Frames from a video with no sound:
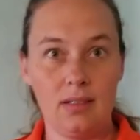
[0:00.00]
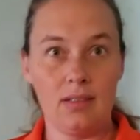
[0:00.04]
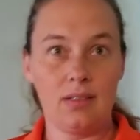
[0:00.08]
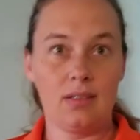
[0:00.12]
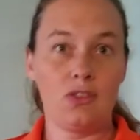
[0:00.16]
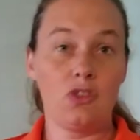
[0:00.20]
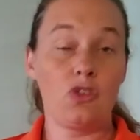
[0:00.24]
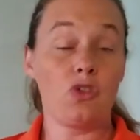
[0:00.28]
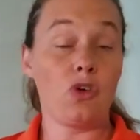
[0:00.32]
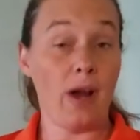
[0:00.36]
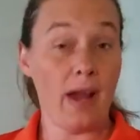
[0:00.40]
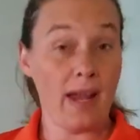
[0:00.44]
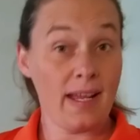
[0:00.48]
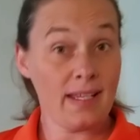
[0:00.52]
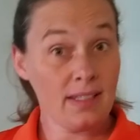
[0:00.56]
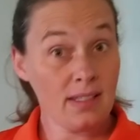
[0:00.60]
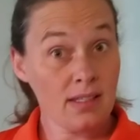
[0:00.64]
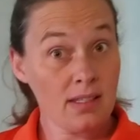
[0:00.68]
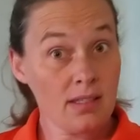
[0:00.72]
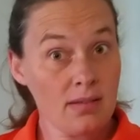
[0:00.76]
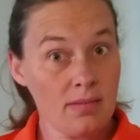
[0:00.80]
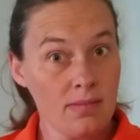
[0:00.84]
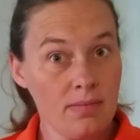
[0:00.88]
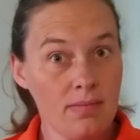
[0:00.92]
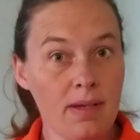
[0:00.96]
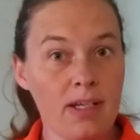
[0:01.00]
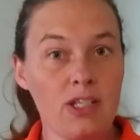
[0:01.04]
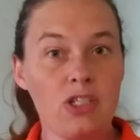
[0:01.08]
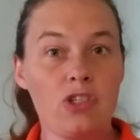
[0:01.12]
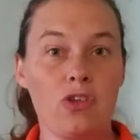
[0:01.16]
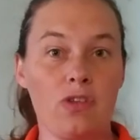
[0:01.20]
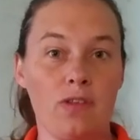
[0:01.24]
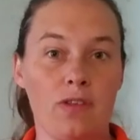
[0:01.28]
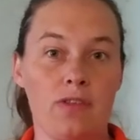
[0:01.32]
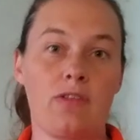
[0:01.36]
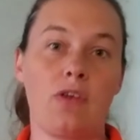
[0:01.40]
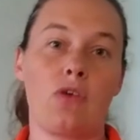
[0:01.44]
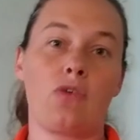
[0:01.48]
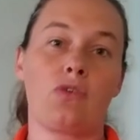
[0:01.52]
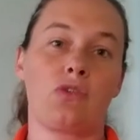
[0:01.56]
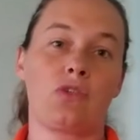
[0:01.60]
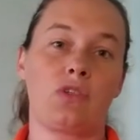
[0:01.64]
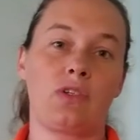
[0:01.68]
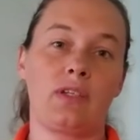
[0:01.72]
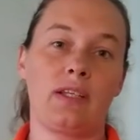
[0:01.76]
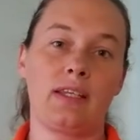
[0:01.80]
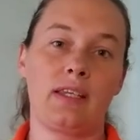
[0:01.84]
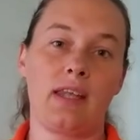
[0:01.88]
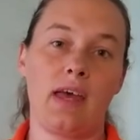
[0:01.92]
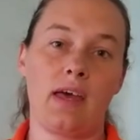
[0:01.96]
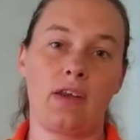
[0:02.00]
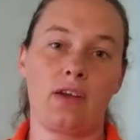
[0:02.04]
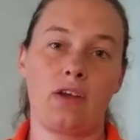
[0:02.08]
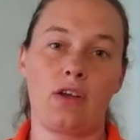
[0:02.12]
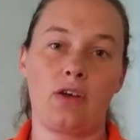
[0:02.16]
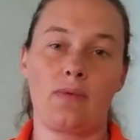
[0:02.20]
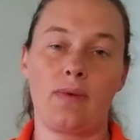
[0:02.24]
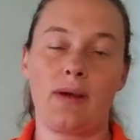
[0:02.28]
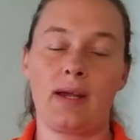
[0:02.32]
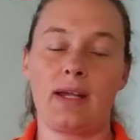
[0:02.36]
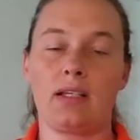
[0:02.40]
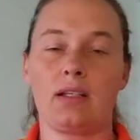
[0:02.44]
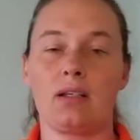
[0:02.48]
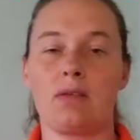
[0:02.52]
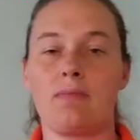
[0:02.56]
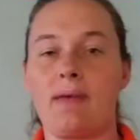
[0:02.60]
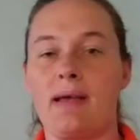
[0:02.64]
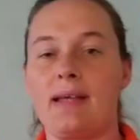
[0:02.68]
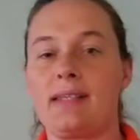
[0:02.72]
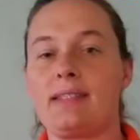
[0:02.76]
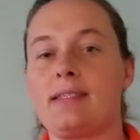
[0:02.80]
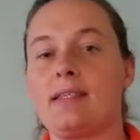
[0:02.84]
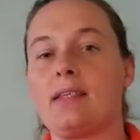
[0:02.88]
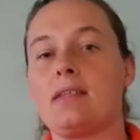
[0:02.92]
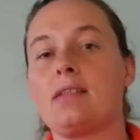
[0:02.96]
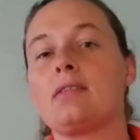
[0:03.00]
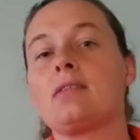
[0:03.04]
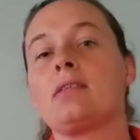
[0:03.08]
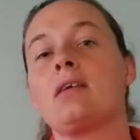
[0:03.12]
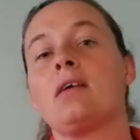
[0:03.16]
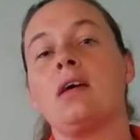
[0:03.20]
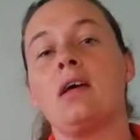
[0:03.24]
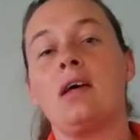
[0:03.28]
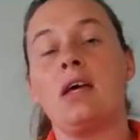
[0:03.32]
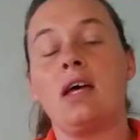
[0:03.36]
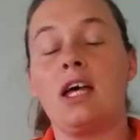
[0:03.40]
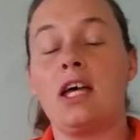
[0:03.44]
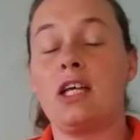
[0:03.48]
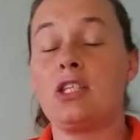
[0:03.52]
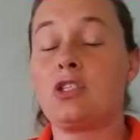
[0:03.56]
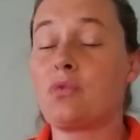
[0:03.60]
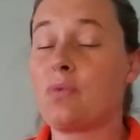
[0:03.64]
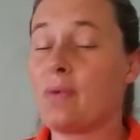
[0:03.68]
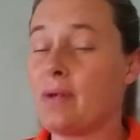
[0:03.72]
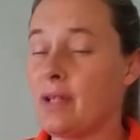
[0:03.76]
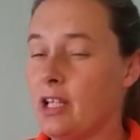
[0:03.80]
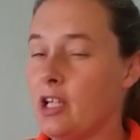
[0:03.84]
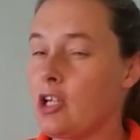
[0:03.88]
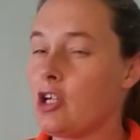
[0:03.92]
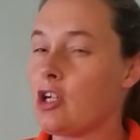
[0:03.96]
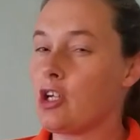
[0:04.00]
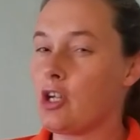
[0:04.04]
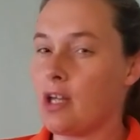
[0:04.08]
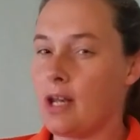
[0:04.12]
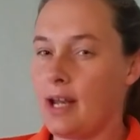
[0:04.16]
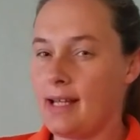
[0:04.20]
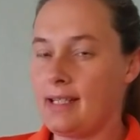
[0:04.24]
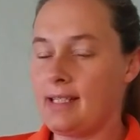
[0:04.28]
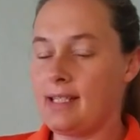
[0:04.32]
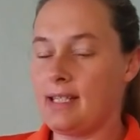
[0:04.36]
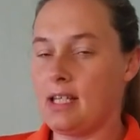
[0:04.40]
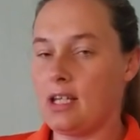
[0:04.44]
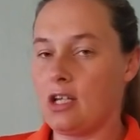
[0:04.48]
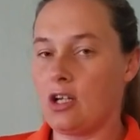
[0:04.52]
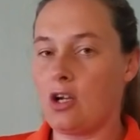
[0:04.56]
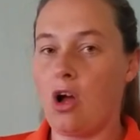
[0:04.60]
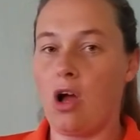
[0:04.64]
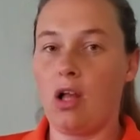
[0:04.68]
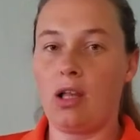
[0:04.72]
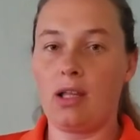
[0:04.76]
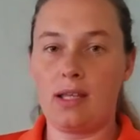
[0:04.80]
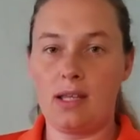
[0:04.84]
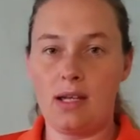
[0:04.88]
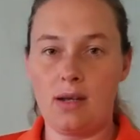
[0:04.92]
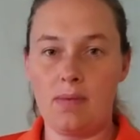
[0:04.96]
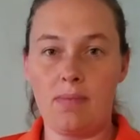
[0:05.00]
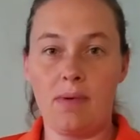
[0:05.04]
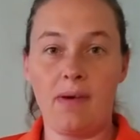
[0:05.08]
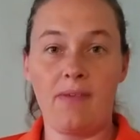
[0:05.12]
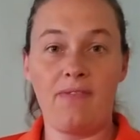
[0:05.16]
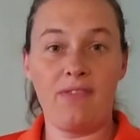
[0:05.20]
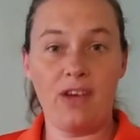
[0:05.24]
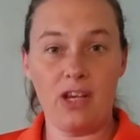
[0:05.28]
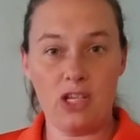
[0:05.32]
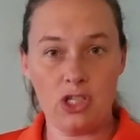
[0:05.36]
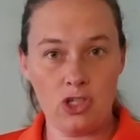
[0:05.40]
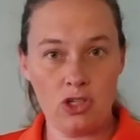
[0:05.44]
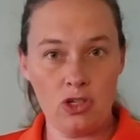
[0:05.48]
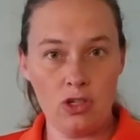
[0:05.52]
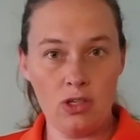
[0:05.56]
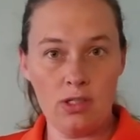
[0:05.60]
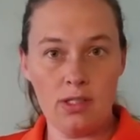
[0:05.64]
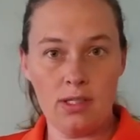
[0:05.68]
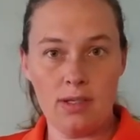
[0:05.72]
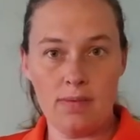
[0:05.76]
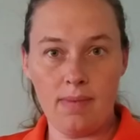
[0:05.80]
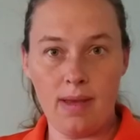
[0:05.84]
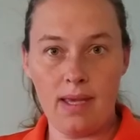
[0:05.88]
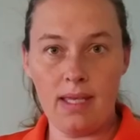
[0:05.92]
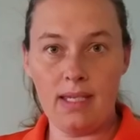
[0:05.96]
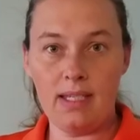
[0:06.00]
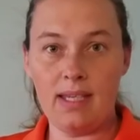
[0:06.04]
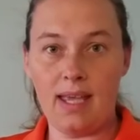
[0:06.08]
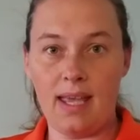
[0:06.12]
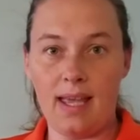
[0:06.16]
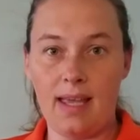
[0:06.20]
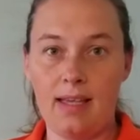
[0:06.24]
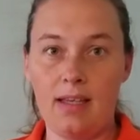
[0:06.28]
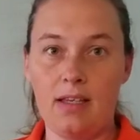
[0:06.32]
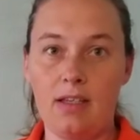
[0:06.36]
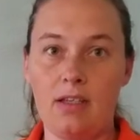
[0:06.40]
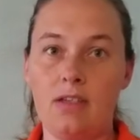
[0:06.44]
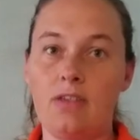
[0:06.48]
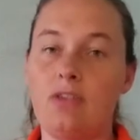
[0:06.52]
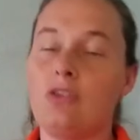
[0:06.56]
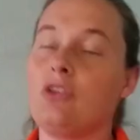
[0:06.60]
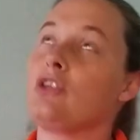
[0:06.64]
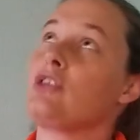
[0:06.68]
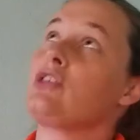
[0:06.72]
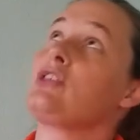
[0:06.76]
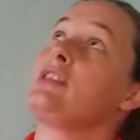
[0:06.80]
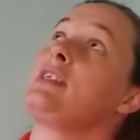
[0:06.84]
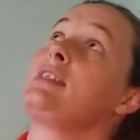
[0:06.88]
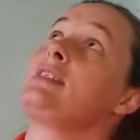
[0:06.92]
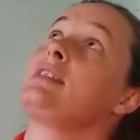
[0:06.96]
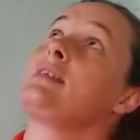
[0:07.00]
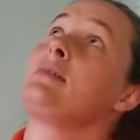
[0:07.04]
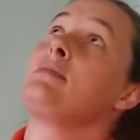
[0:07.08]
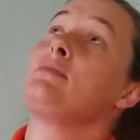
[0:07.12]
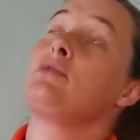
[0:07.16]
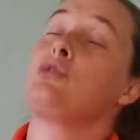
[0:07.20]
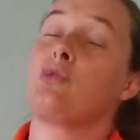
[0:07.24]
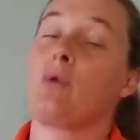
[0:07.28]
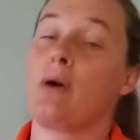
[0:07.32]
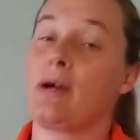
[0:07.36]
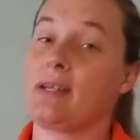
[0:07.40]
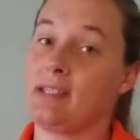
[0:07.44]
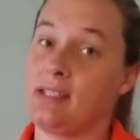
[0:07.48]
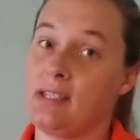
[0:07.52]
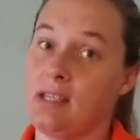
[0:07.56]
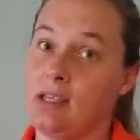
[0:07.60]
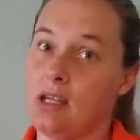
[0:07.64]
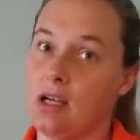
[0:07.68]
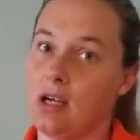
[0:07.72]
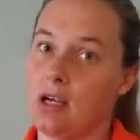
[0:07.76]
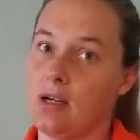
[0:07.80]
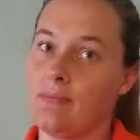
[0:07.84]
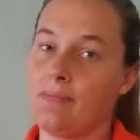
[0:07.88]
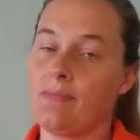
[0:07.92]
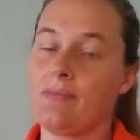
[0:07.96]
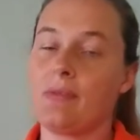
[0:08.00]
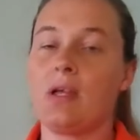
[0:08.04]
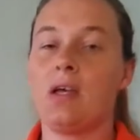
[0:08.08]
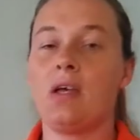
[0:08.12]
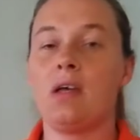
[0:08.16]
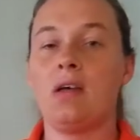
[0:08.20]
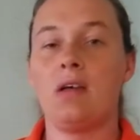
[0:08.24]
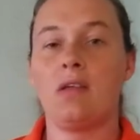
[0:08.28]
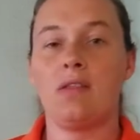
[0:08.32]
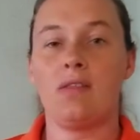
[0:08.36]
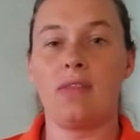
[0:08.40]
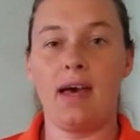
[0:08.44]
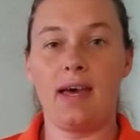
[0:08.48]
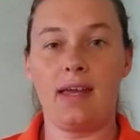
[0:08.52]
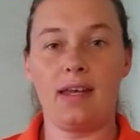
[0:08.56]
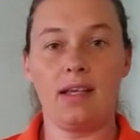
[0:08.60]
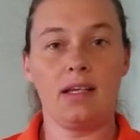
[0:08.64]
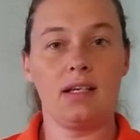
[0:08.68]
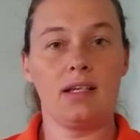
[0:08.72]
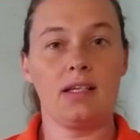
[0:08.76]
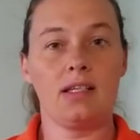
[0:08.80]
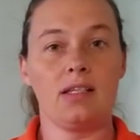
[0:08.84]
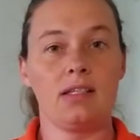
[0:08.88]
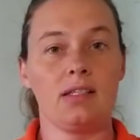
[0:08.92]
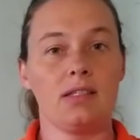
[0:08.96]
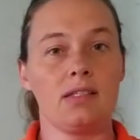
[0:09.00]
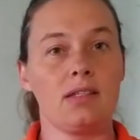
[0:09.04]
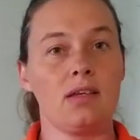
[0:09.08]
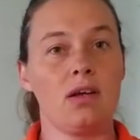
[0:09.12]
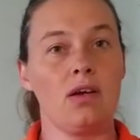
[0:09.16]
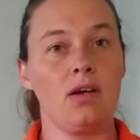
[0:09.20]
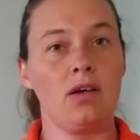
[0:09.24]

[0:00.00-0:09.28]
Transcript: drains. Make sure that those are cleaned out on a regular basis. It's really a good idea to call in a professional to maintain your system twice a year. That is